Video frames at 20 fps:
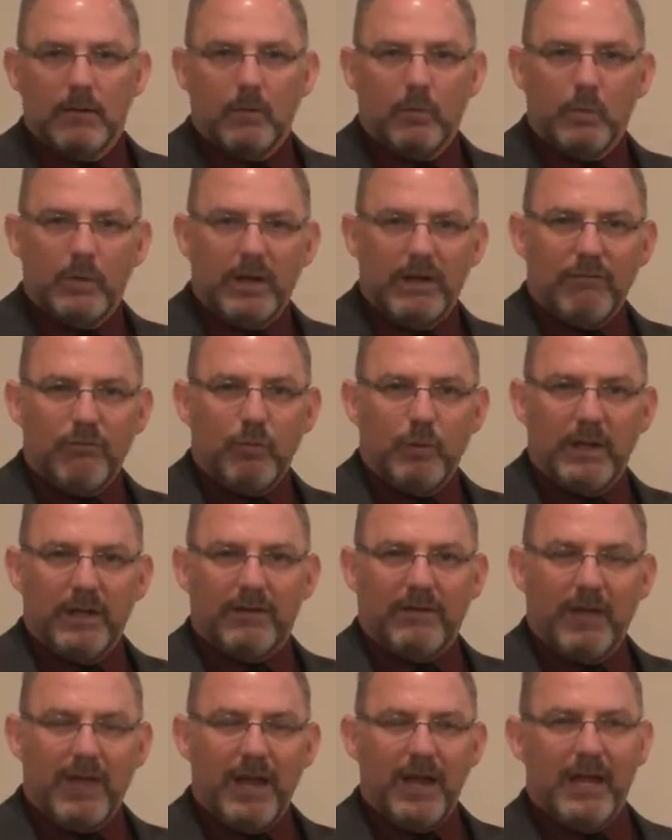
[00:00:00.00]
Whenever we
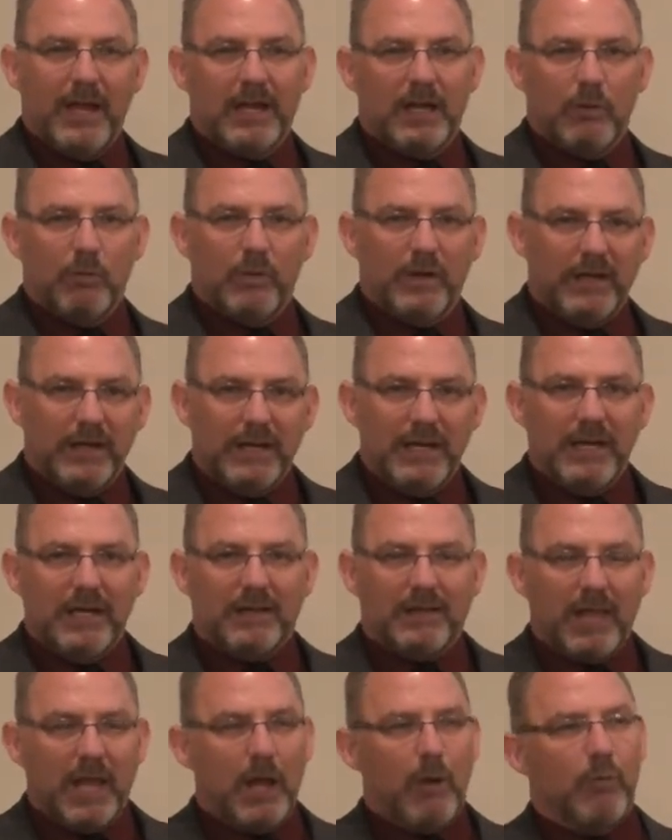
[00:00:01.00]
take and we
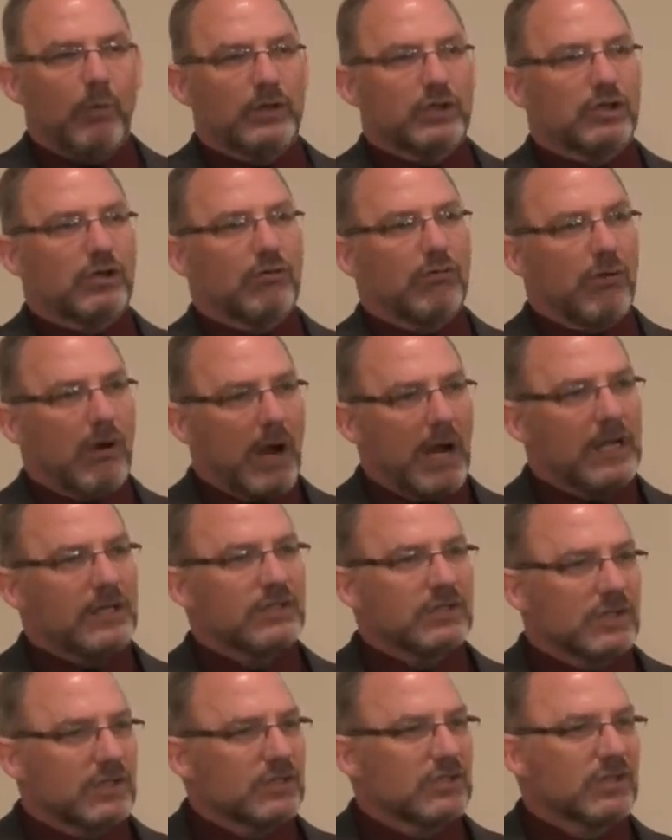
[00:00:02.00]
eat that which
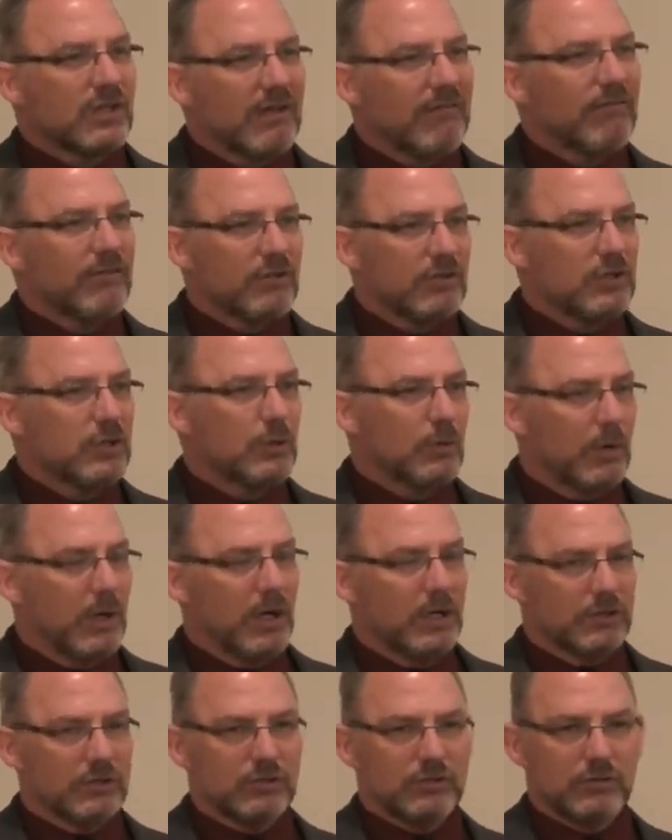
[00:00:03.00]
Christ has given to
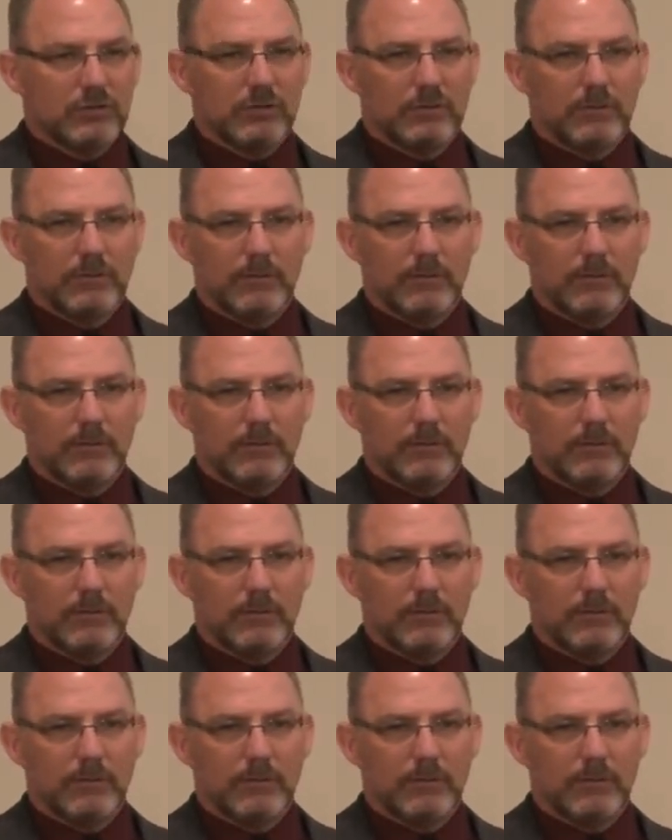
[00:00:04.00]
us,